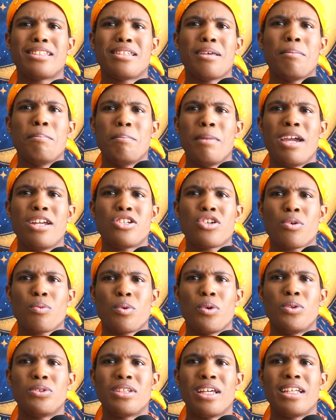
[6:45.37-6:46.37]
some major
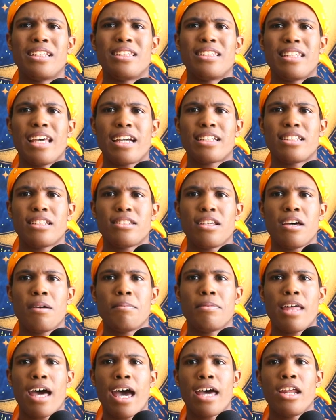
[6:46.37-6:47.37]
roots in
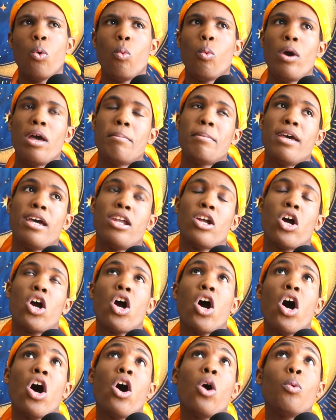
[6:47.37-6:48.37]
sexism, that women
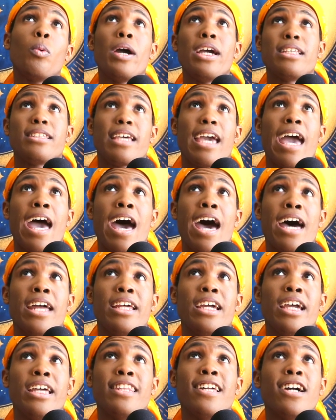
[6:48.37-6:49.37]
are always
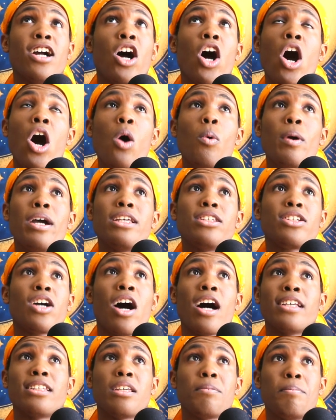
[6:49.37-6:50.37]
catty, they're always
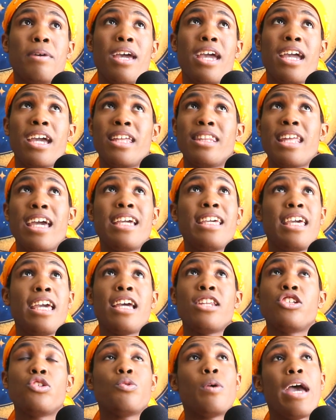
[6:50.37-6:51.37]
gossiping, and they
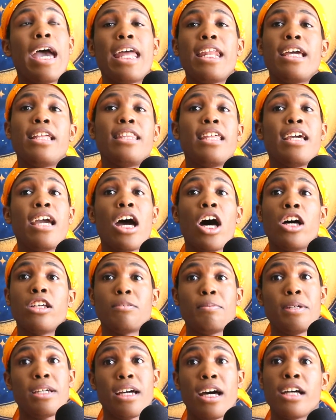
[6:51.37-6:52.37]
can't do anything else
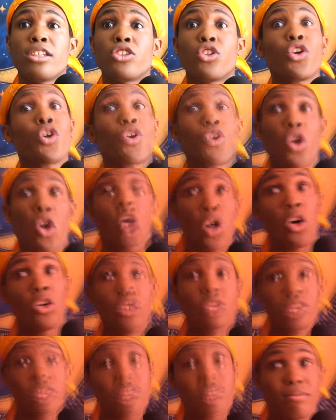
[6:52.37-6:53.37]
because they're
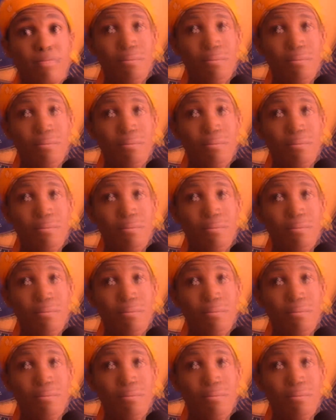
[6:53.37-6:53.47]
girls.